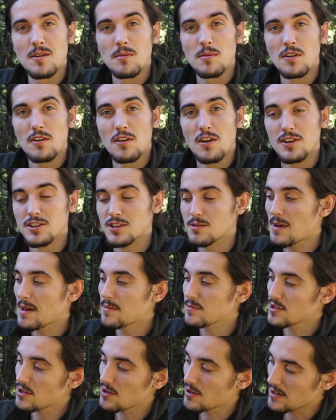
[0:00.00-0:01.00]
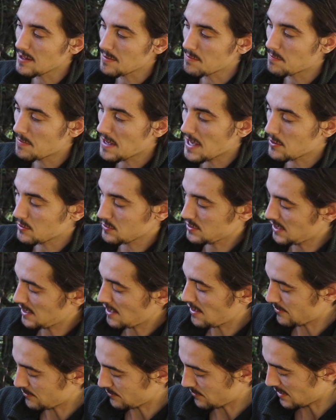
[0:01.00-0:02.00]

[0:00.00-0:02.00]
There are some absolutely belting old